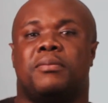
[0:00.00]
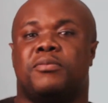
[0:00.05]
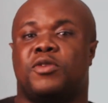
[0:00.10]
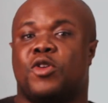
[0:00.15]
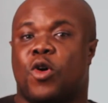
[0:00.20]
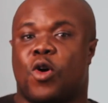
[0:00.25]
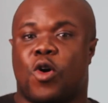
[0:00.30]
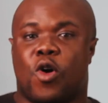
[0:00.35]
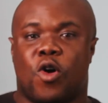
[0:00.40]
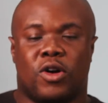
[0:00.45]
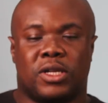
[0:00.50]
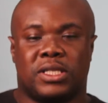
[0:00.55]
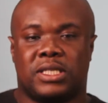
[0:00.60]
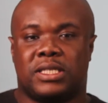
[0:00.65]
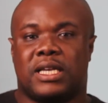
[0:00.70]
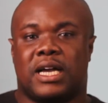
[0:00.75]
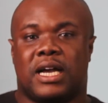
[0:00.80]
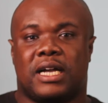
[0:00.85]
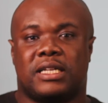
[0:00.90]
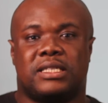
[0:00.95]
your
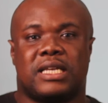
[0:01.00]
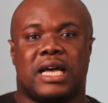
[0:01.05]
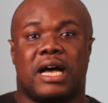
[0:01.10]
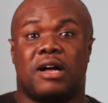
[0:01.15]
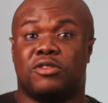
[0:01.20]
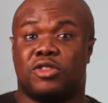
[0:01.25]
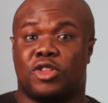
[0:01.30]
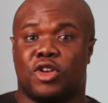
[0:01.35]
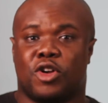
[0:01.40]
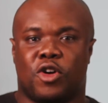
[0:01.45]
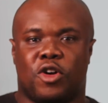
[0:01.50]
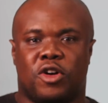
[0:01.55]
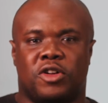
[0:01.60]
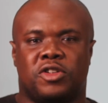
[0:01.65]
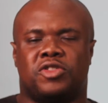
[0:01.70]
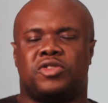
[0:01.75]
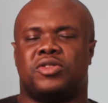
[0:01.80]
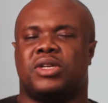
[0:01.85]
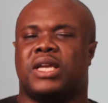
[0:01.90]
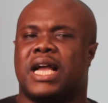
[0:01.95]
contact out the
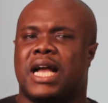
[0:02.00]
country.